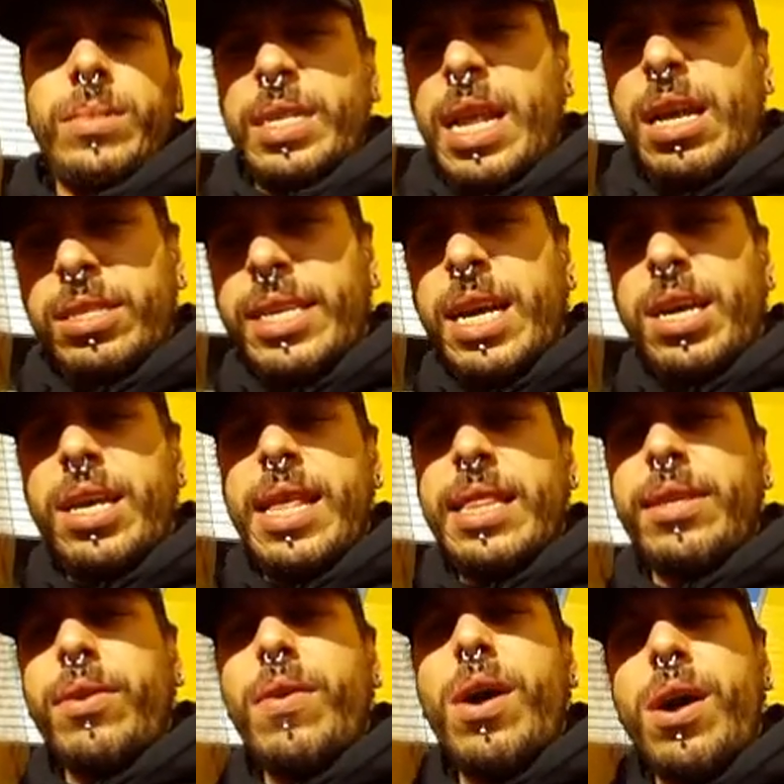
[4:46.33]
they'll tell you that
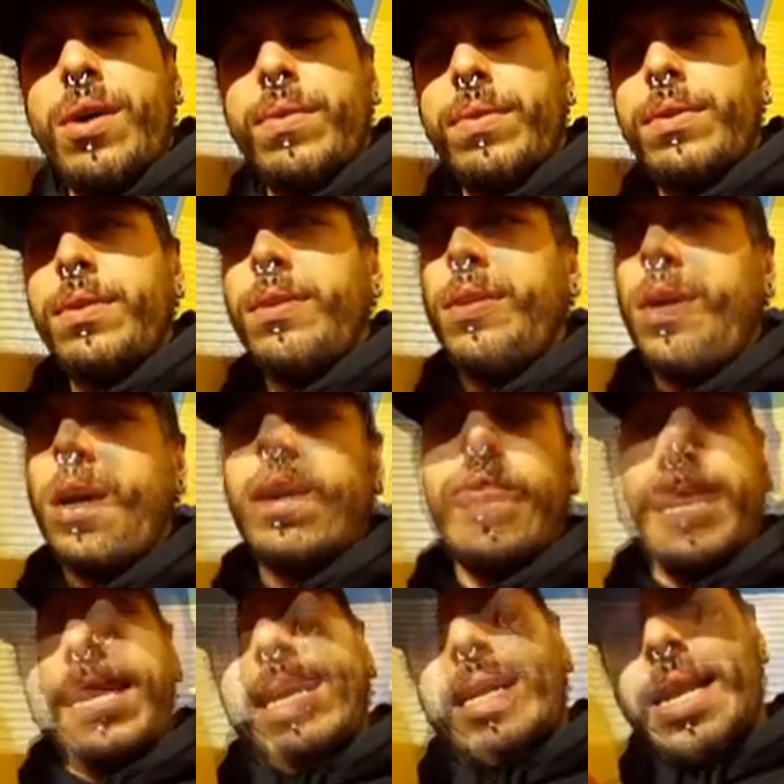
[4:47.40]
they're on. Like,
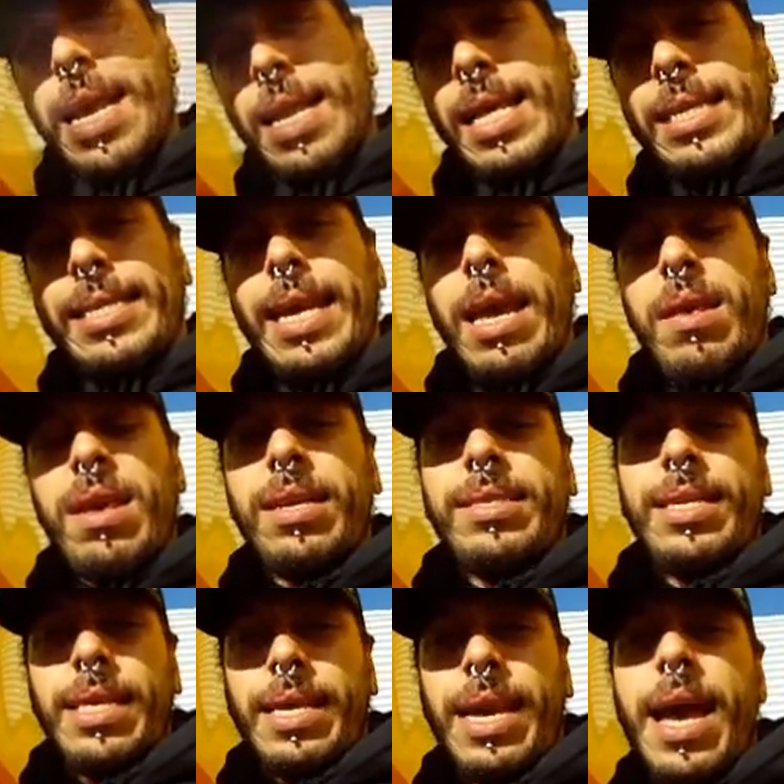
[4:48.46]
alright, now let's get into
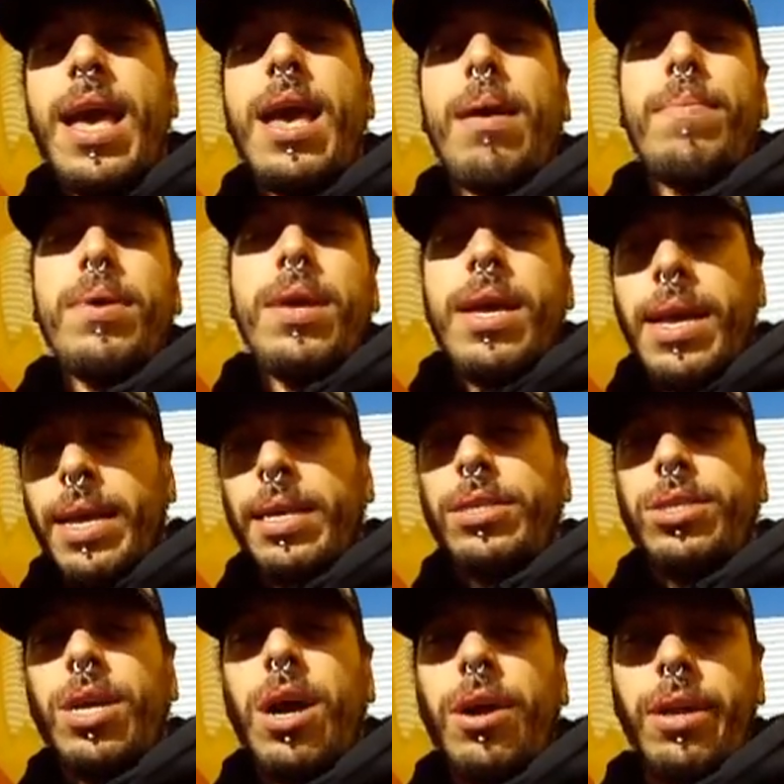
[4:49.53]
the cab and get
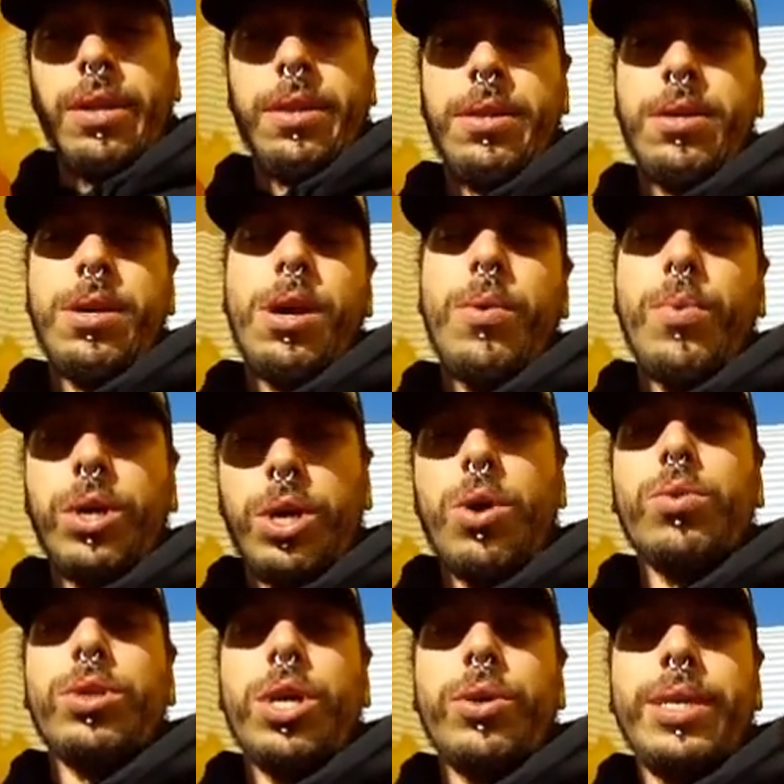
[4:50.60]
started on what
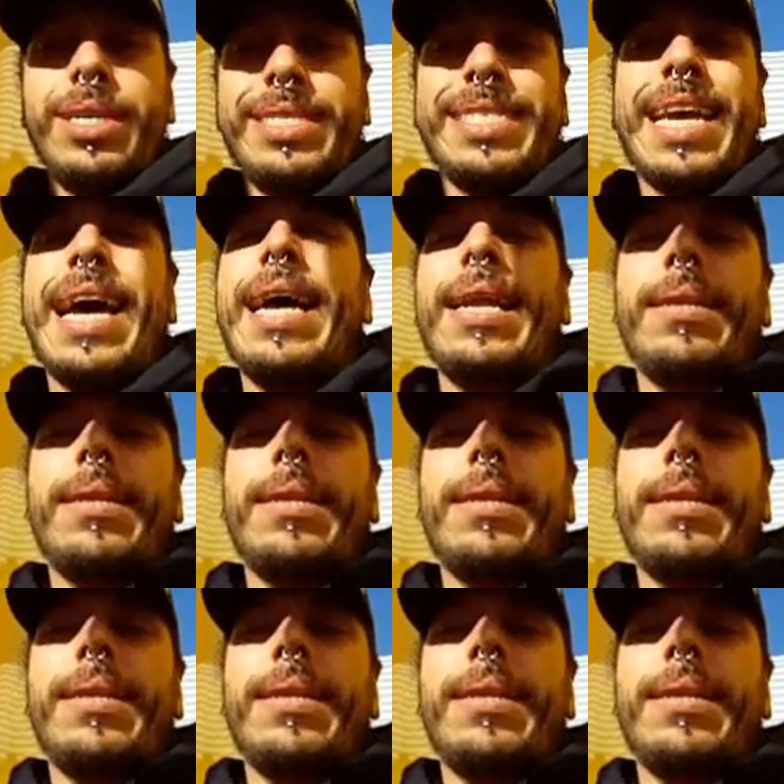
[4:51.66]
goes on inside.